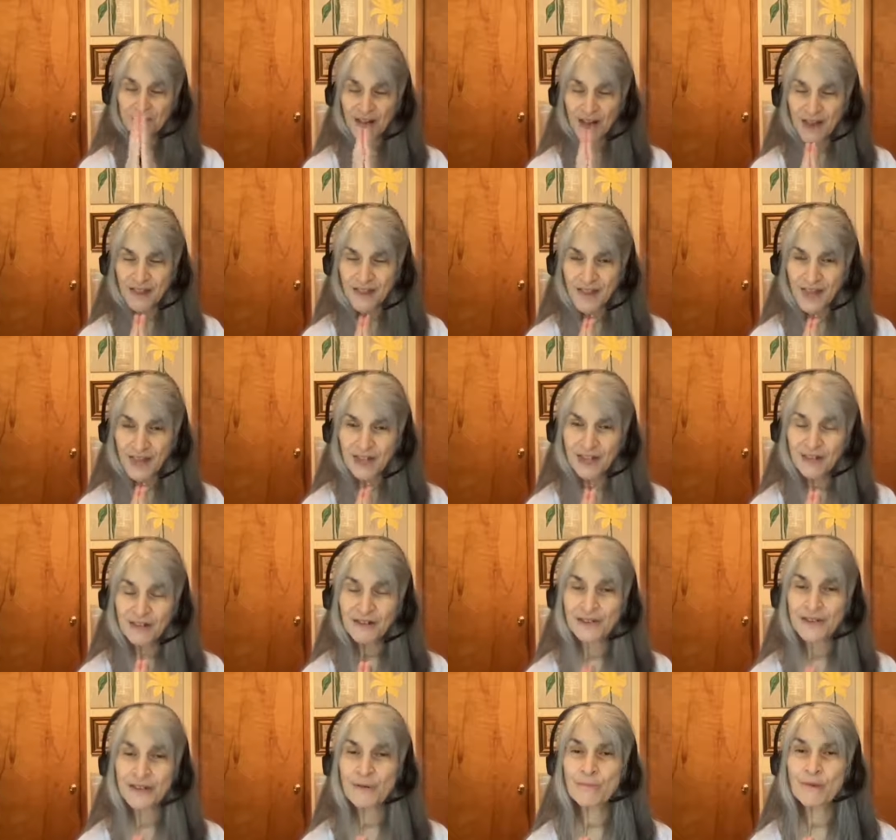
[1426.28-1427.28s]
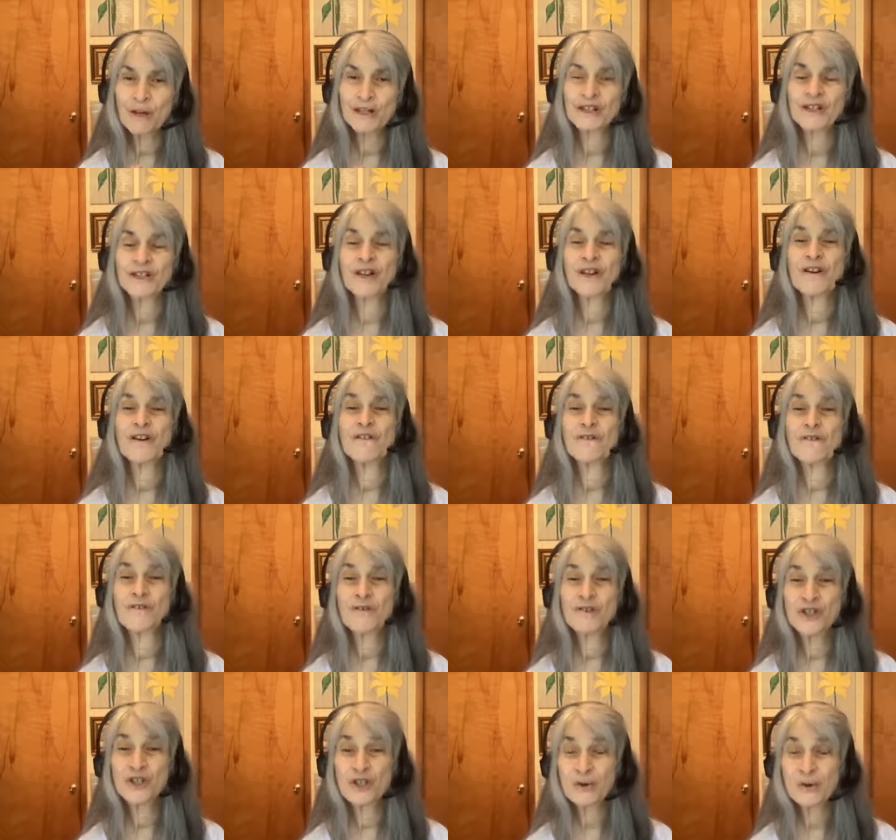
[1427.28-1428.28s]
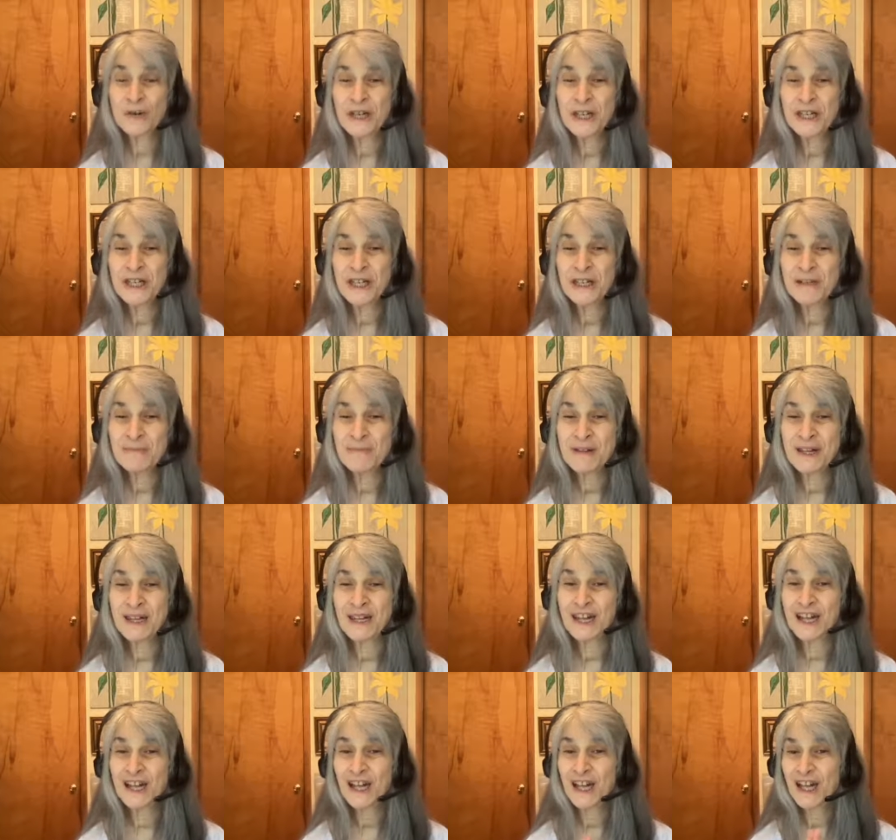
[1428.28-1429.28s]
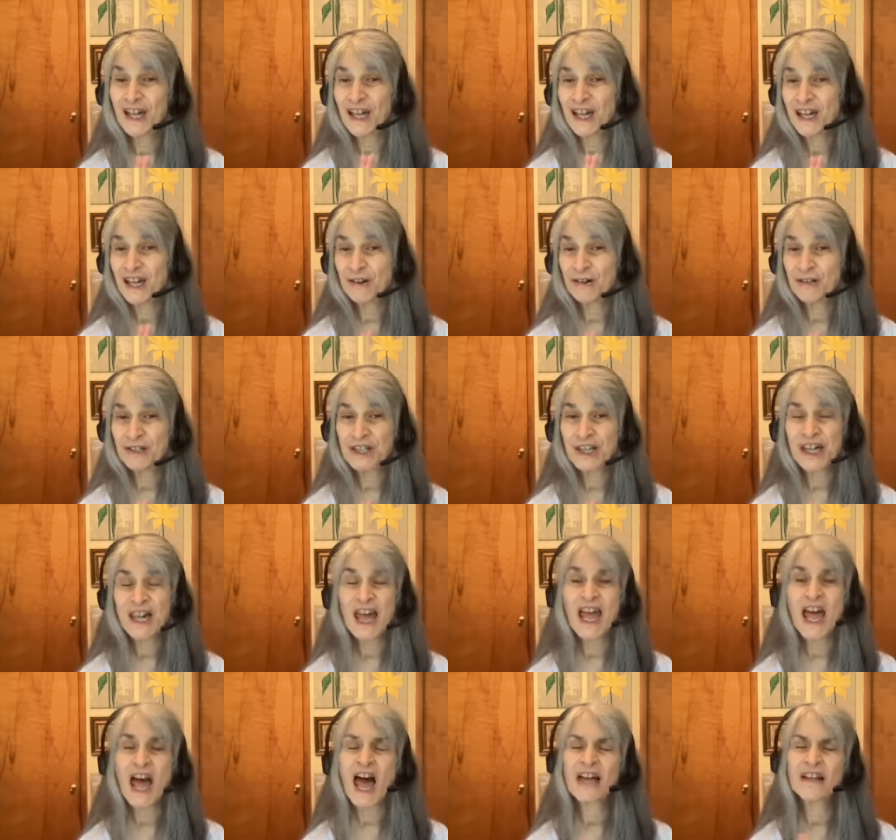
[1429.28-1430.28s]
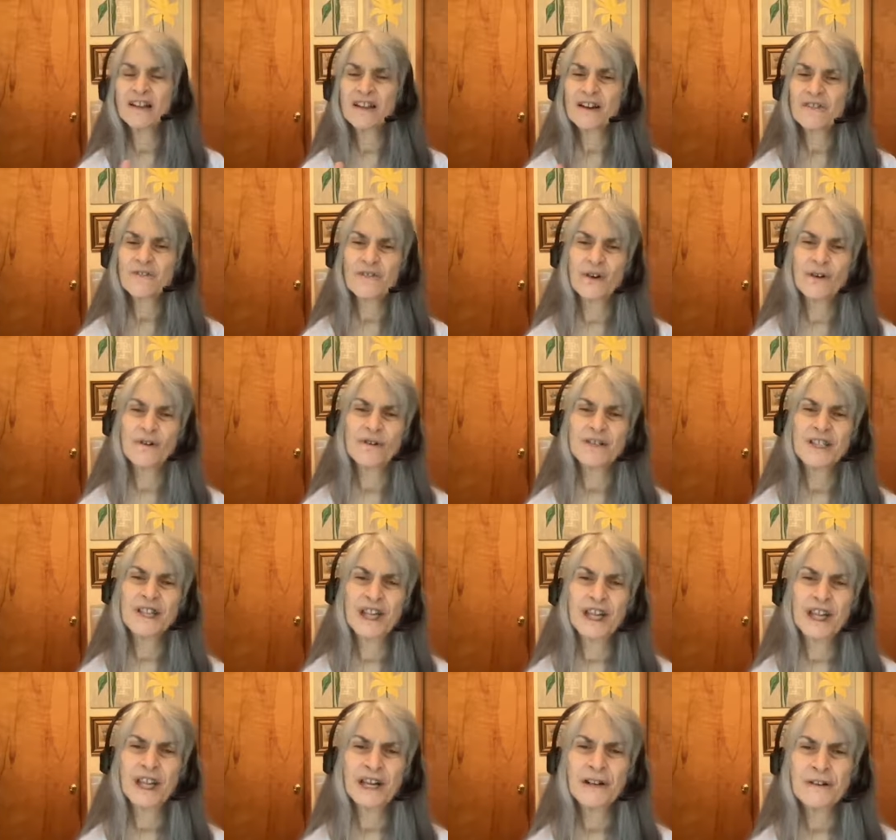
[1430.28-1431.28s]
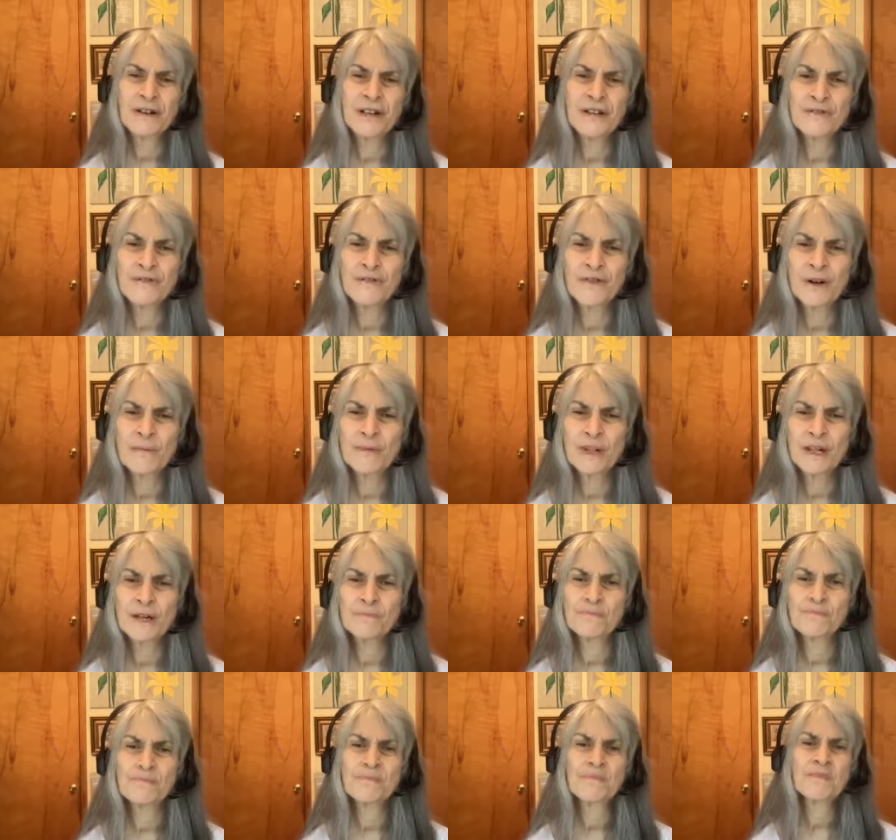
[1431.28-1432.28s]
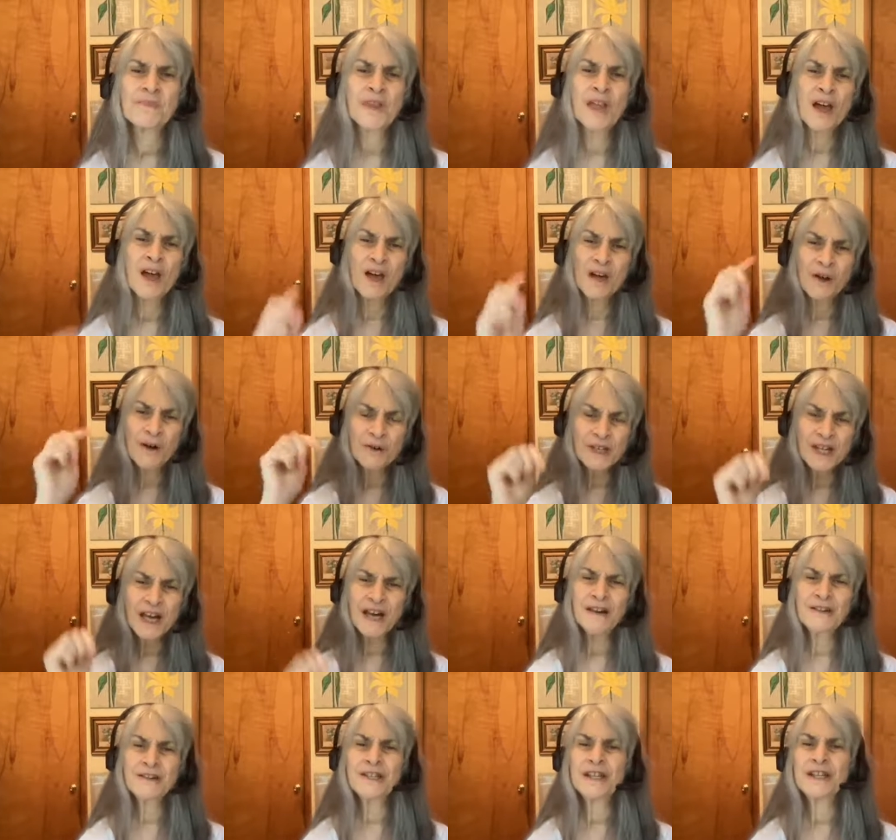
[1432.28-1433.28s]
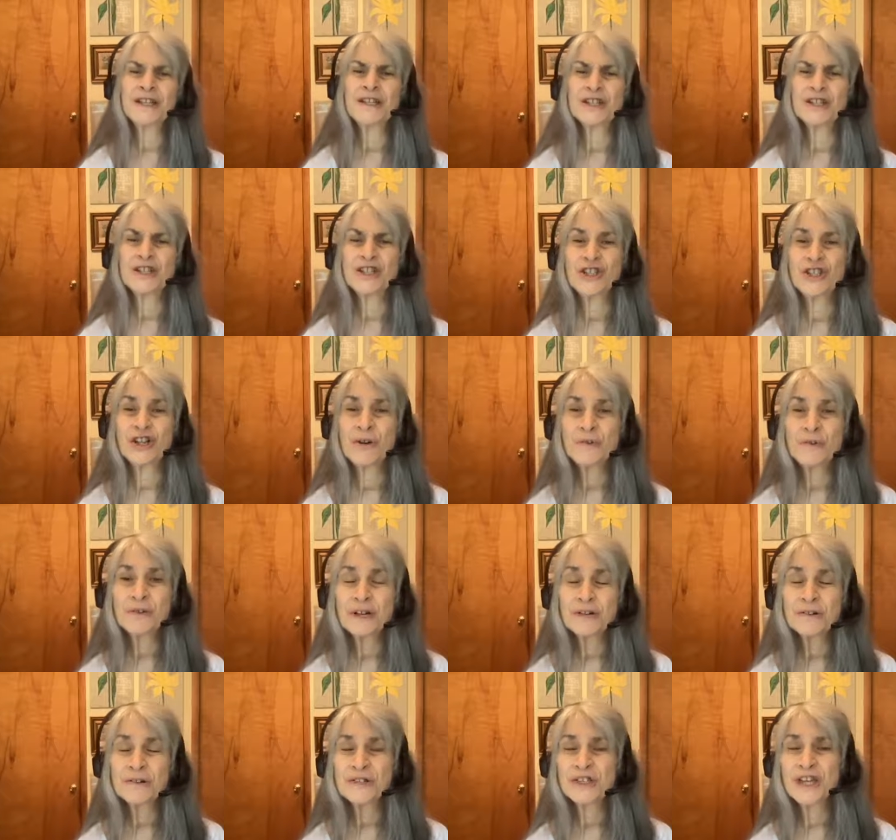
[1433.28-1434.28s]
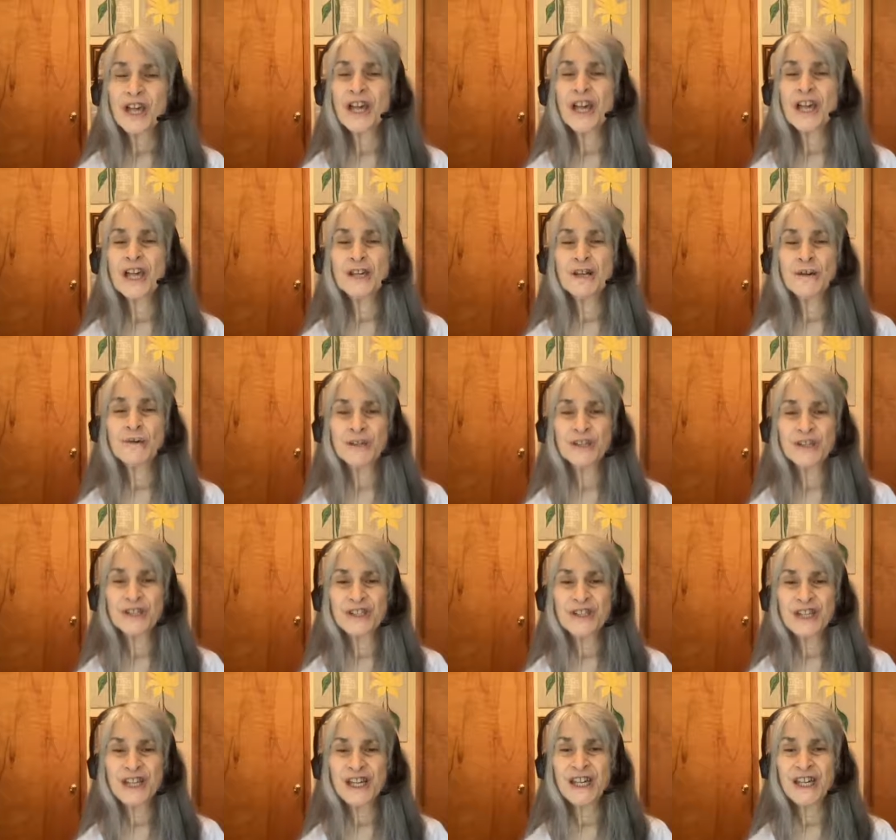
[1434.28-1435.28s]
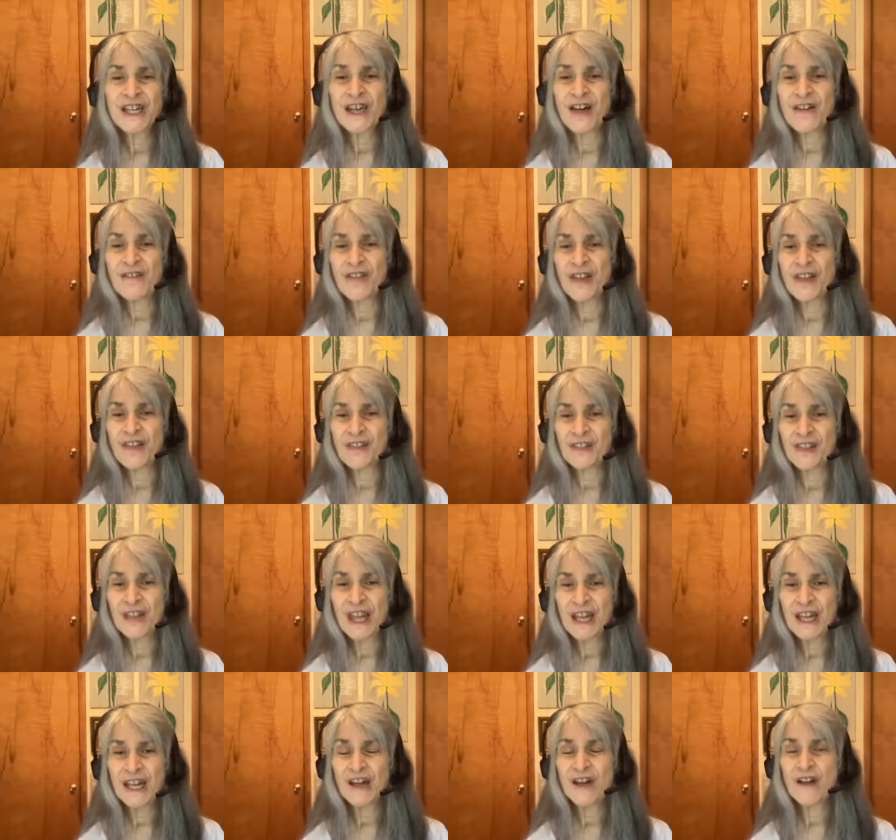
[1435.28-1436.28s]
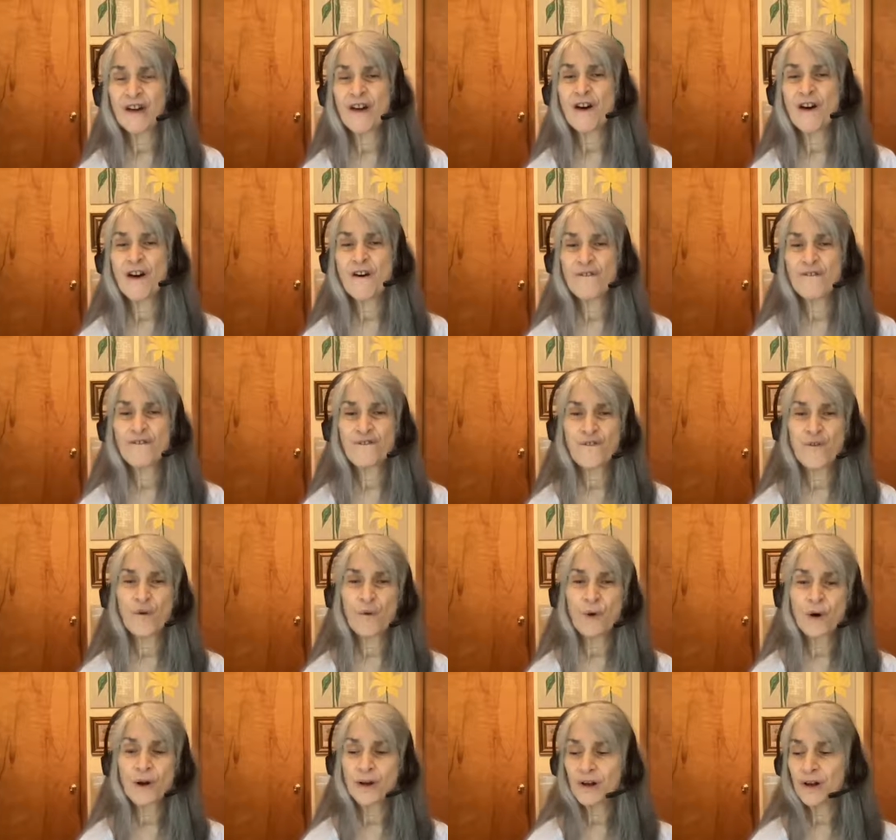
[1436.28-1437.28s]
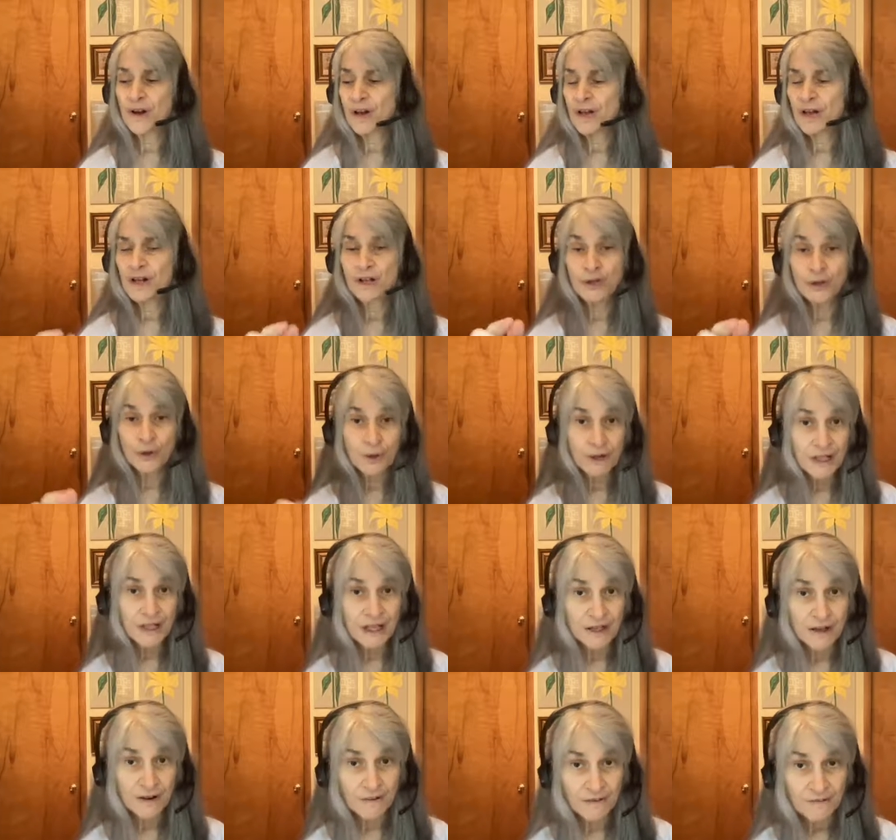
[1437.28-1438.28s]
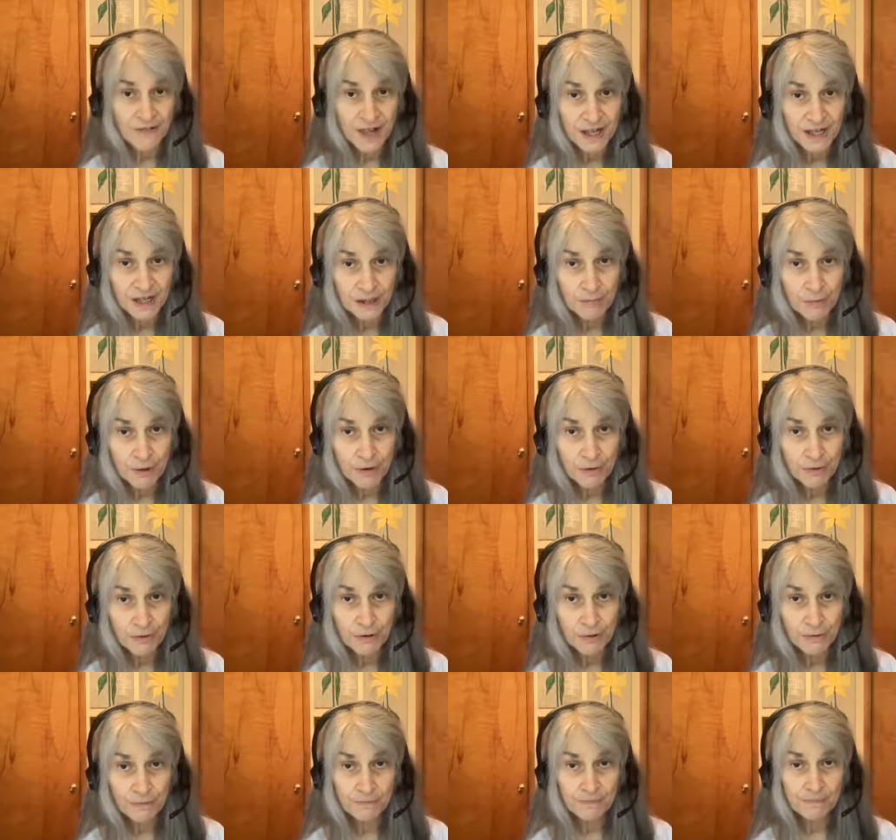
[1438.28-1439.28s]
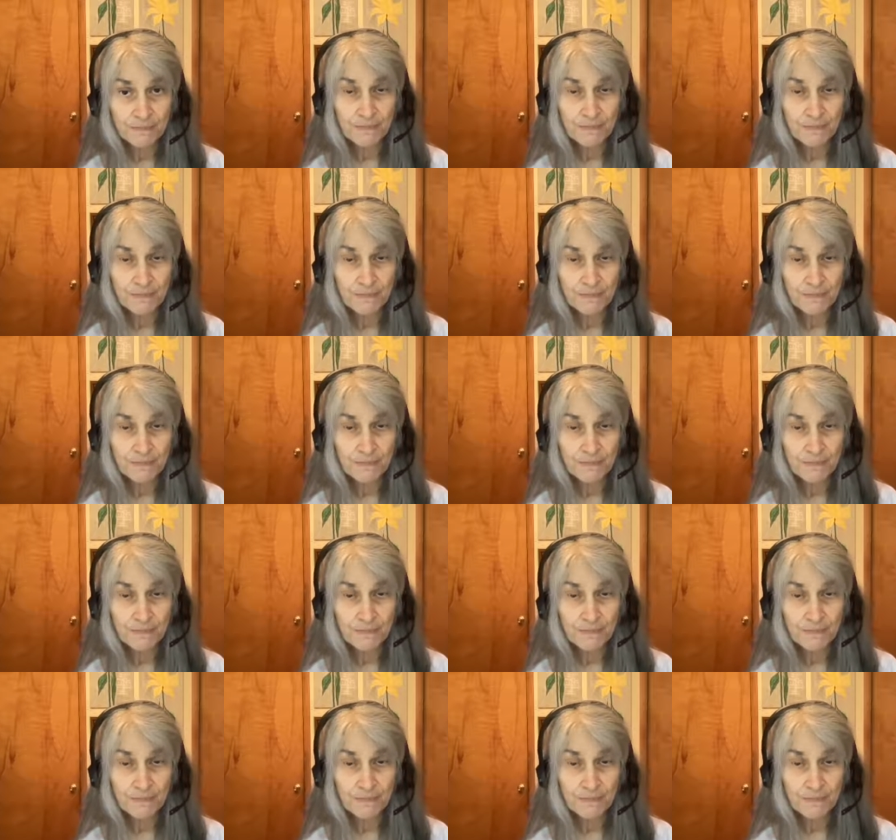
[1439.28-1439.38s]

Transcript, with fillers: I thank you so much for joining me here today. I look forward to hearing from you. Go down in the show notes, you will see the link for joining our Facebook group,